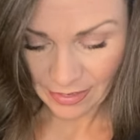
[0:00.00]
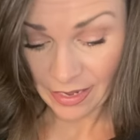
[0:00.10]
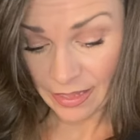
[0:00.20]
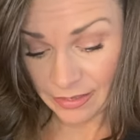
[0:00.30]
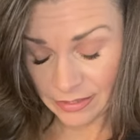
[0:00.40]

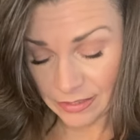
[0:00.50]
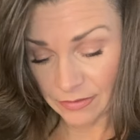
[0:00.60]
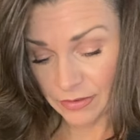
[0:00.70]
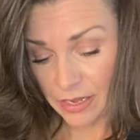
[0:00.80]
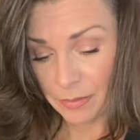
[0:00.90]
And the Six
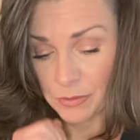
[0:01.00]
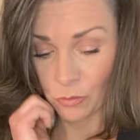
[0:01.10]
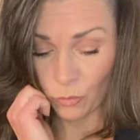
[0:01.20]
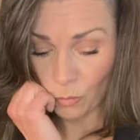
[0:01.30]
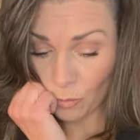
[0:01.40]
of Cups.
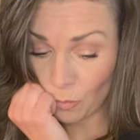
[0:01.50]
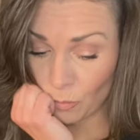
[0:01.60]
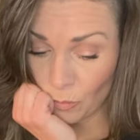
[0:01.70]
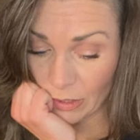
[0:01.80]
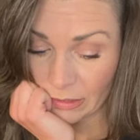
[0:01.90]

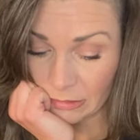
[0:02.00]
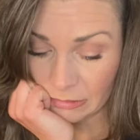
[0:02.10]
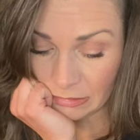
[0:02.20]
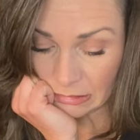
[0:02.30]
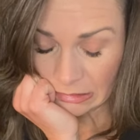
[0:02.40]
Ooh.
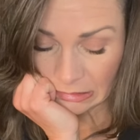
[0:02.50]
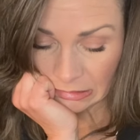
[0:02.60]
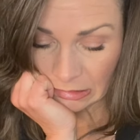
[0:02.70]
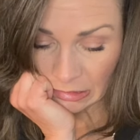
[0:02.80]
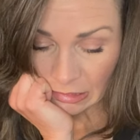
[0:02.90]

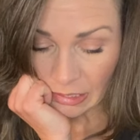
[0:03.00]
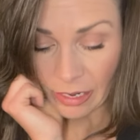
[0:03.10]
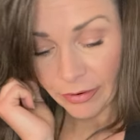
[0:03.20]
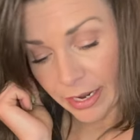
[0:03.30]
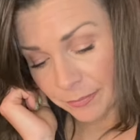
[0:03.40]

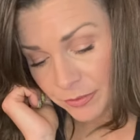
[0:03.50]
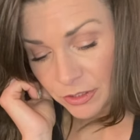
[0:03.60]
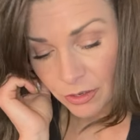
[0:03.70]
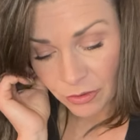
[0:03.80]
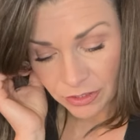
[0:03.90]
All right,
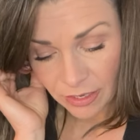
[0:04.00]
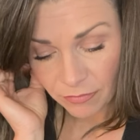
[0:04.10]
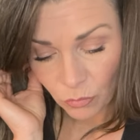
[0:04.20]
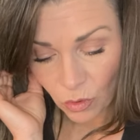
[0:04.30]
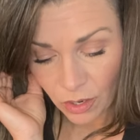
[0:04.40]
so the Seven
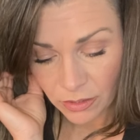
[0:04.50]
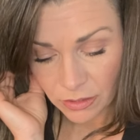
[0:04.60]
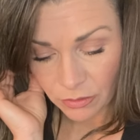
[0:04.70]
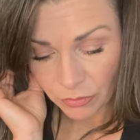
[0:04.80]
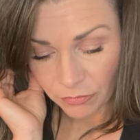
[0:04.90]
of Wands
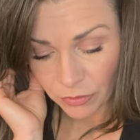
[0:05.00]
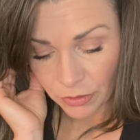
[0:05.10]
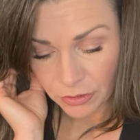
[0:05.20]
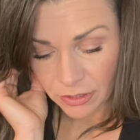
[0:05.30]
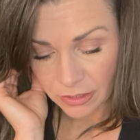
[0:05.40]
in the
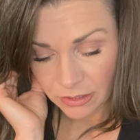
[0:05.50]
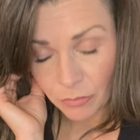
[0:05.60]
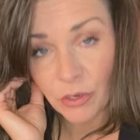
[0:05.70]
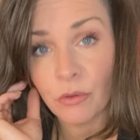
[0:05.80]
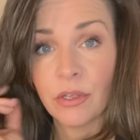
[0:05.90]
reverse is
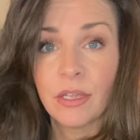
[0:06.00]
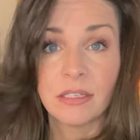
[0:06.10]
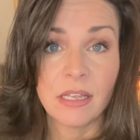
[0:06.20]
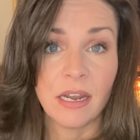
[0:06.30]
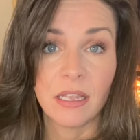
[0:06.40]
someone who
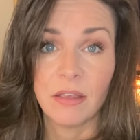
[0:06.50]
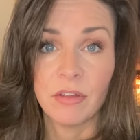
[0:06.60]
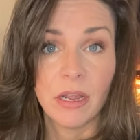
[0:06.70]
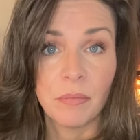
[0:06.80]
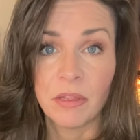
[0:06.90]
has kind of
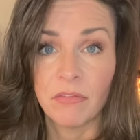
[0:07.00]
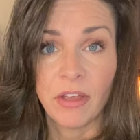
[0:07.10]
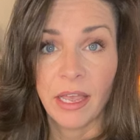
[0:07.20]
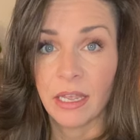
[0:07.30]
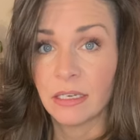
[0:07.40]
given up the
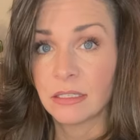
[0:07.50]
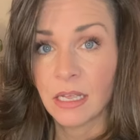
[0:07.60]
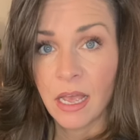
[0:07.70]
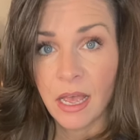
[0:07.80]
fight.